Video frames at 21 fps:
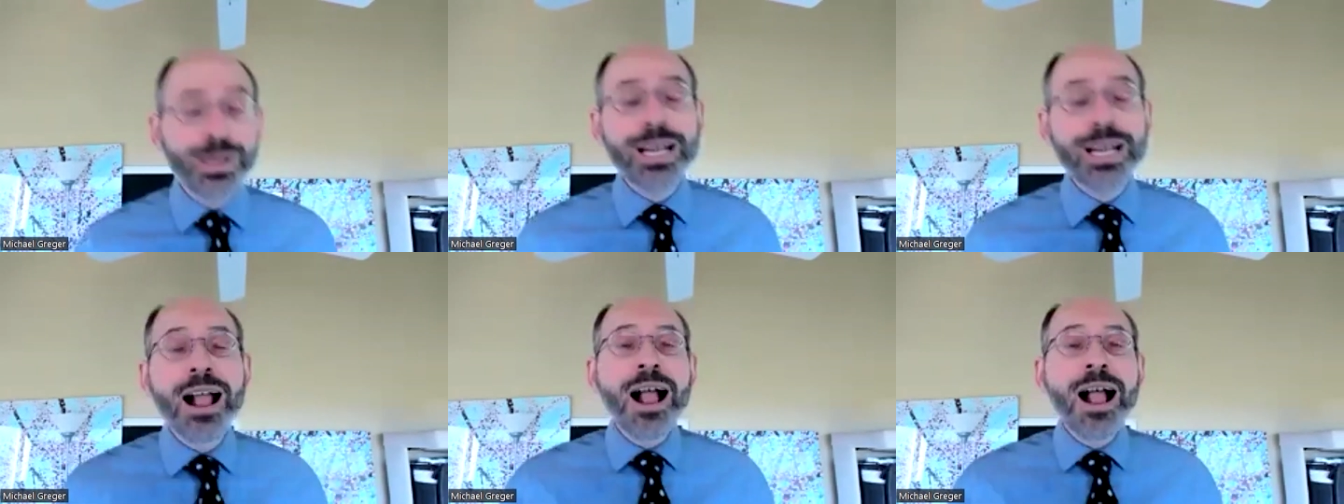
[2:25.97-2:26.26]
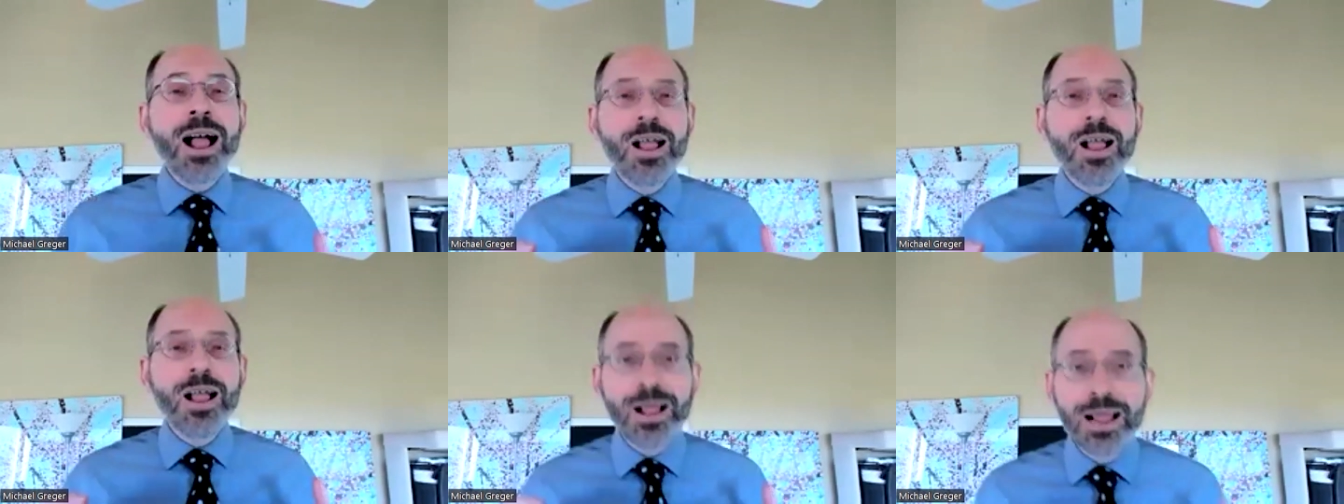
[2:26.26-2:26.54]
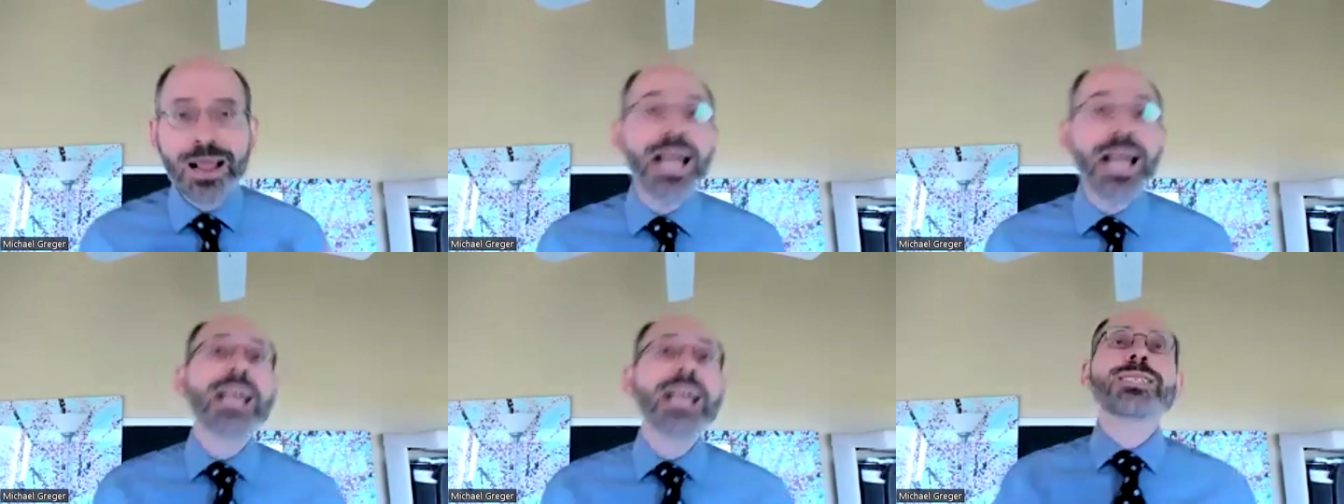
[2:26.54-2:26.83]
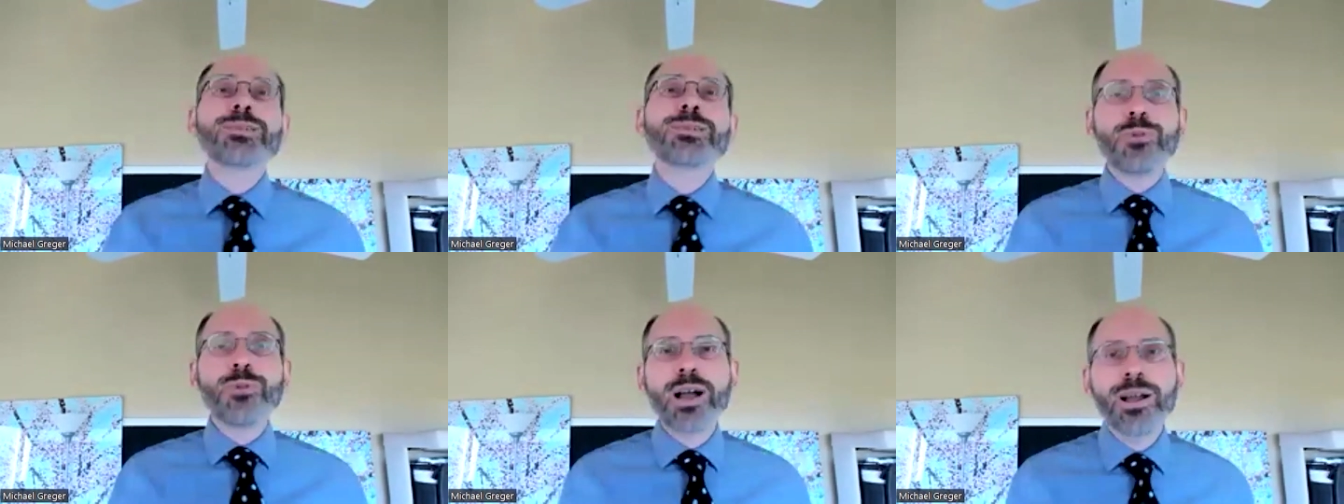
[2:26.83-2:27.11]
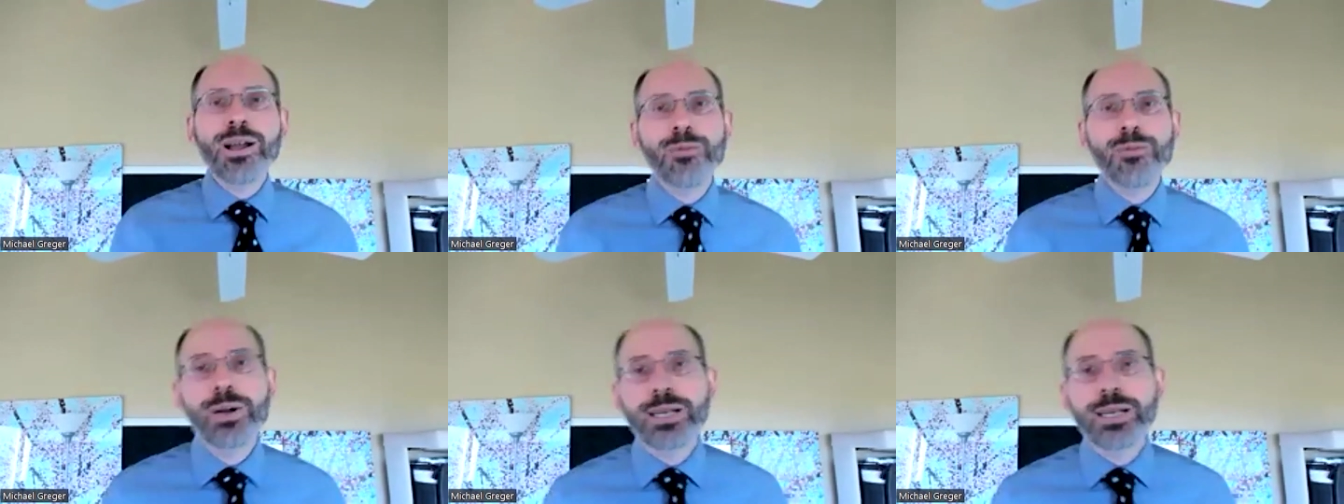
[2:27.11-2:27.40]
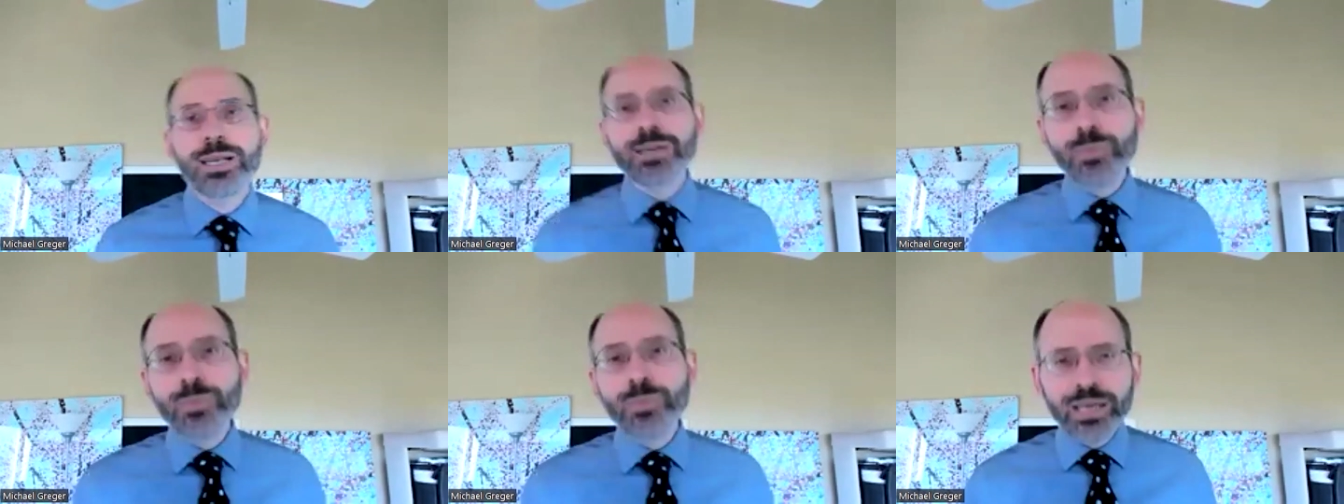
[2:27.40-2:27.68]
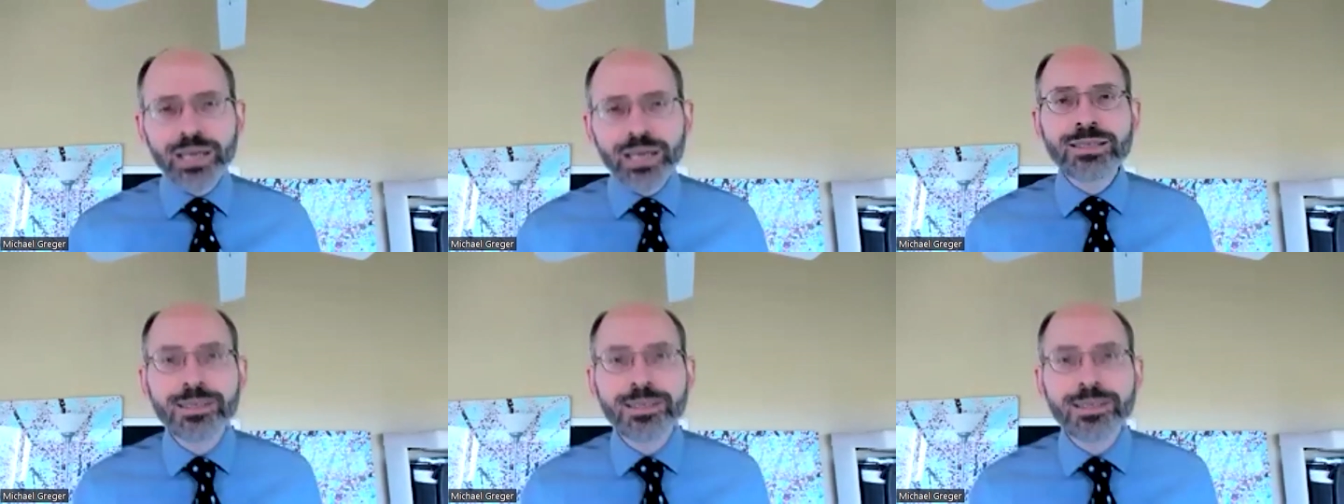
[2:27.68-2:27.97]
That's why I went into
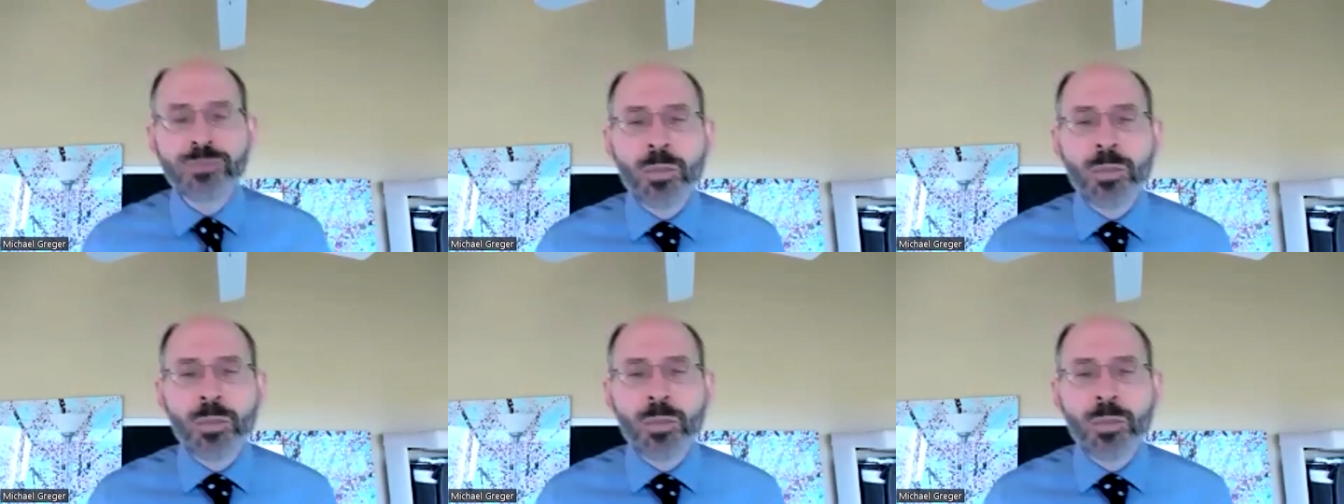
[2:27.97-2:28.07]
medicine.